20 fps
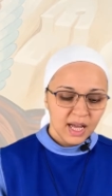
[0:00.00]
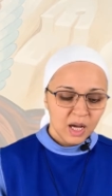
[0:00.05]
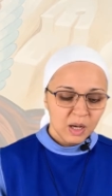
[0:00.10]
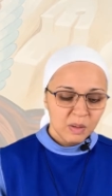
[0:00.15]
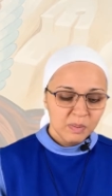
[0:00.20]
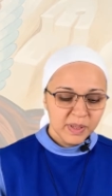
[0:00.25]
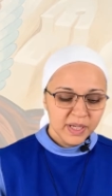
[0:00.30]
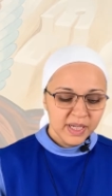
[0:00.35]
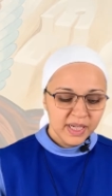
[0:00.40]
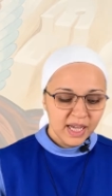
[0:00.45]

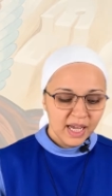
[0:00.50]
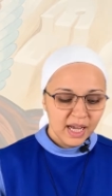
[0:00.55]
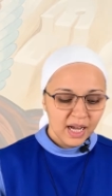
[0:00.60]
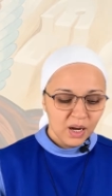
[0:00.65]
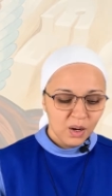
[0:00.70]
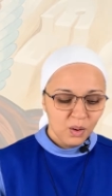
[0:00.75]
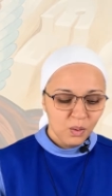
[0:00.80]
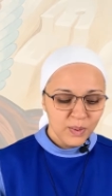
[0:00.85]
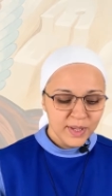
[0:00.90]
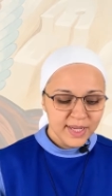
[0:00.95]
But
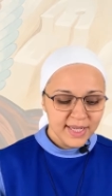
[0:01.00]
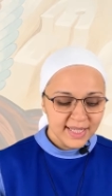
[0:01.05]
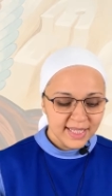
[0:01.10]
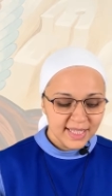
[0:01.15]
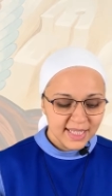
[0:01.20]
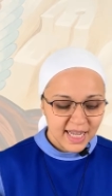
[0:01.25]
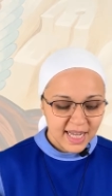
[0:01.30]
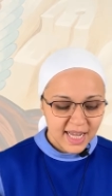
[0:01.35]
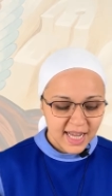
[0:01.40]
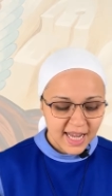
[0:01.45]
we
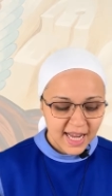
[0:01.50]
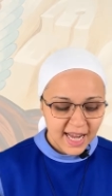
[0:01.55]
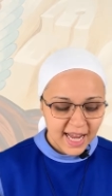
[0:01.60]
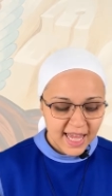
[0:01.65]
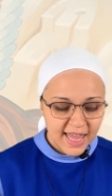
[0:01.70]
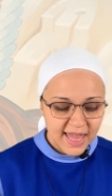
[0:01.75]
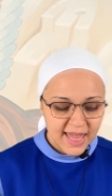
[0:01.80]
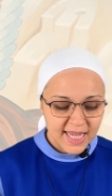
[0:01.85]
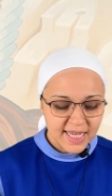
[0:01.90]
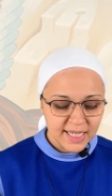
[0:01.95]
see
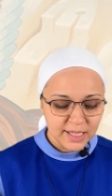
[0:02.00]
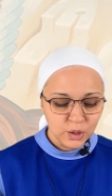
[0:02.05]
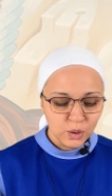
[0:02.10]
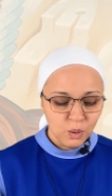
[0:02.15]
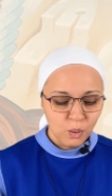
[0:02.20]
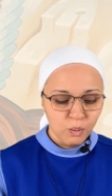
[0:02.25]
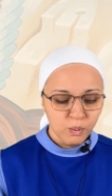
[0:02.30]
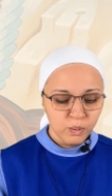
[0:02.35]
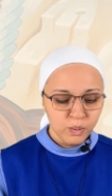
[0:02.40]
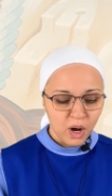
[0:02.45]
in these
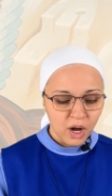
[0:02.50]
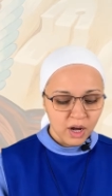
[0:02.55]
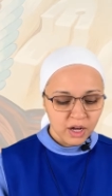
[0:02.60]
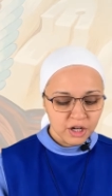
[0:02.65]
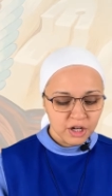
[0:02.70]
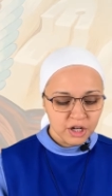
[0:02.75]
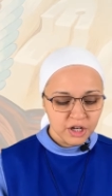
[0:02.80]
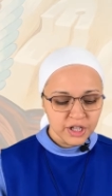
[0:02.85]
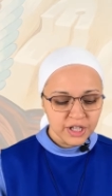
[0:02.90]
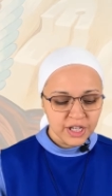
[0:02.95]

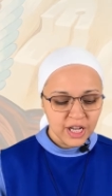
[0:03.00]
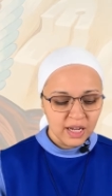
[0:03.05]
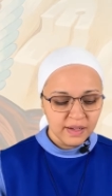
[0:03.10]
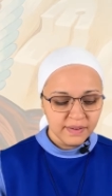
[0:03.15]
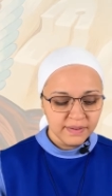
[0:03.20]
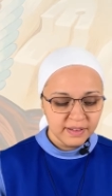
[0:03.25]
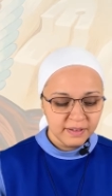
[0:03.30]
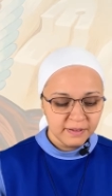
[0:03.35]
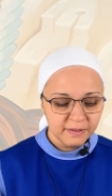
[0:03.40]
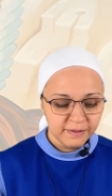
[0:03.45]
waters
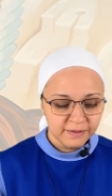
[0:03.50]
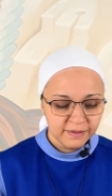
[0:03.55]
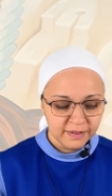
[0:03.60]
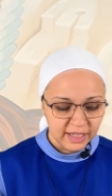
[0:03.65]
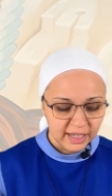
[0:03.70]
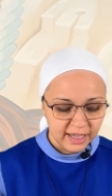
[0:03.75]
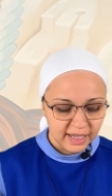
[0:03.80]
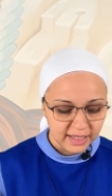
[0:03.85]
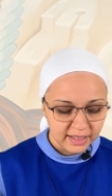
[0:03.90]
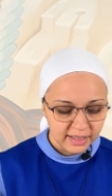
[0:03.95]
of the
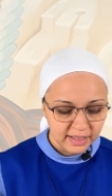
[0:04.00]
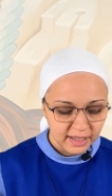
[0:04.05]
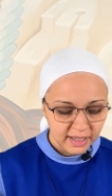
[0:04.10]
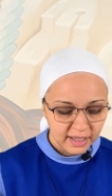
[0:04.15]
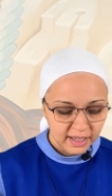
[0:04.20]
flood